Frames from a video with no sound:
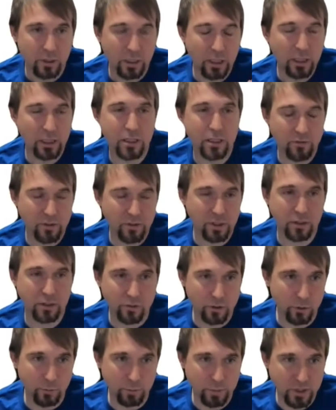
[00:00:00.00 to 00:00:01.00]
Each of these
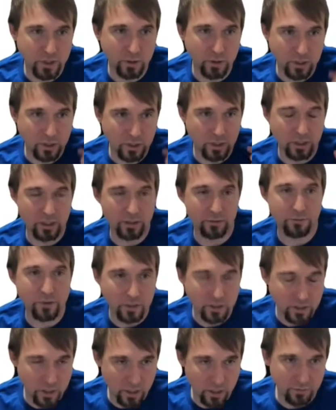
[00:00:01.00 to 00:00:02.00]
groups uses a
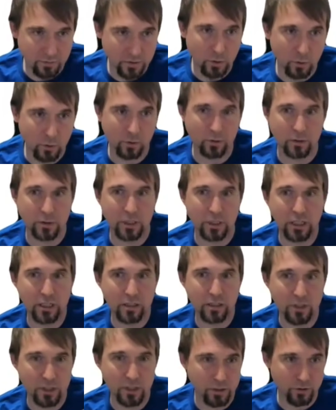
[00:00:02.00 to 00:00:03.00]
different set of tools.
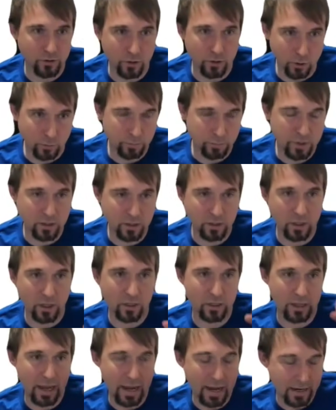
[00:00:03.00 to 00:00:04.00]
Each of these groups
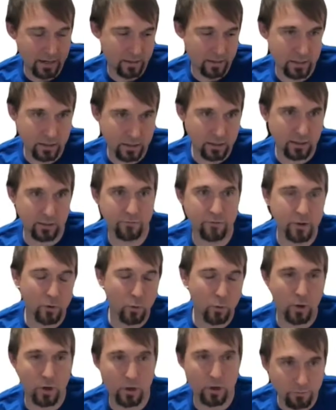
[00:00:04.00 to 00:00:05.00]
has a
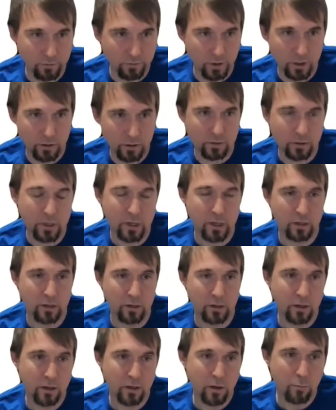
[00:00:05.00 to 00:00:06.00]
different workflow,
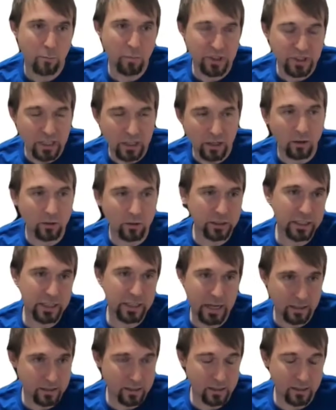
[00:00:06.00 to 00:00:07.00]
but they all need
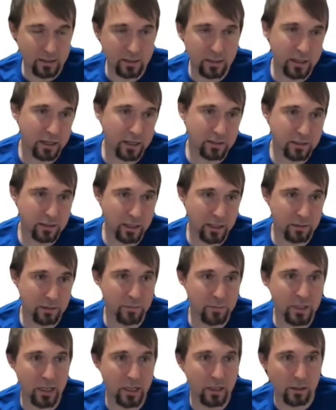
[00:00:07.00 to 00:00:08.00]
access to that
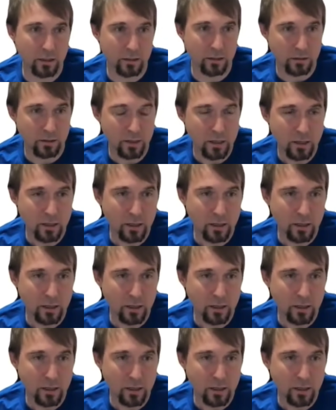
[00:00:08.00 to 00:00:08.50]
same data.